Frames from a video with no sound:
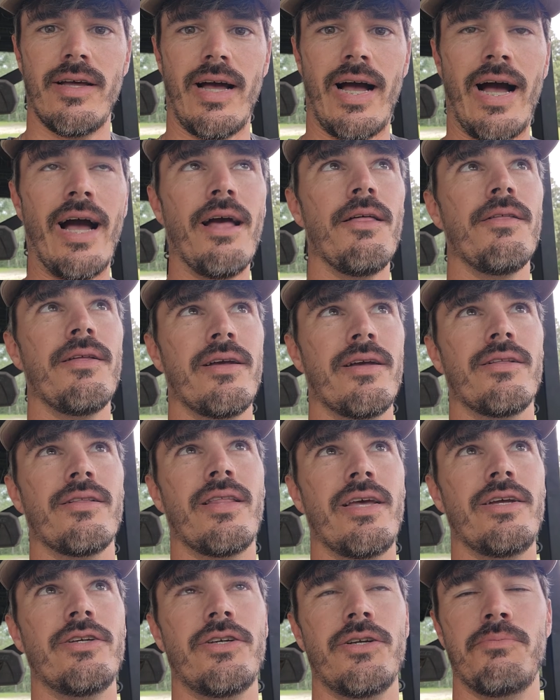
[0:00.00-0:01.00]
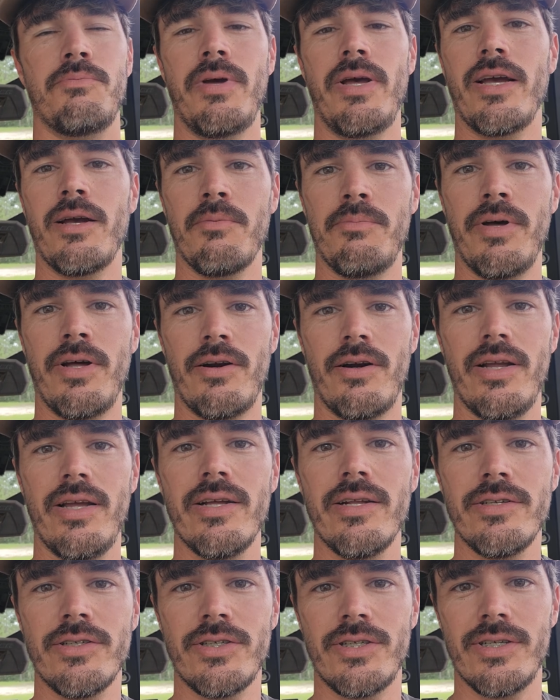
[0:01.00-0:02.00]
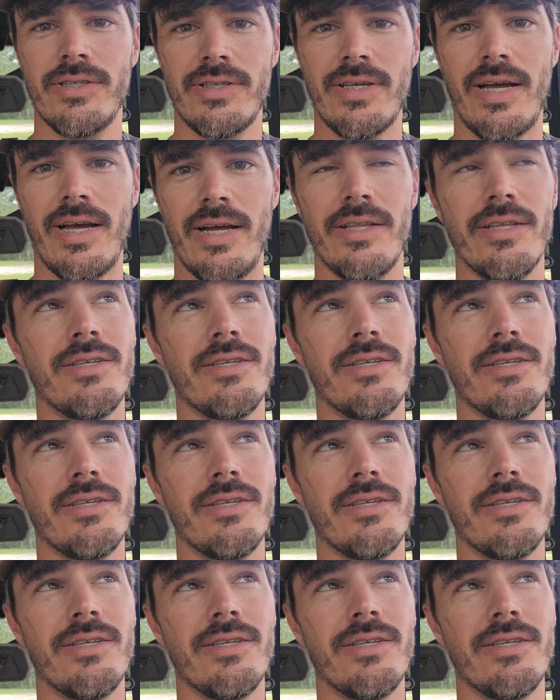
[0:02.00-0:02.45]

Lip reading: I think they should make a better hinge design.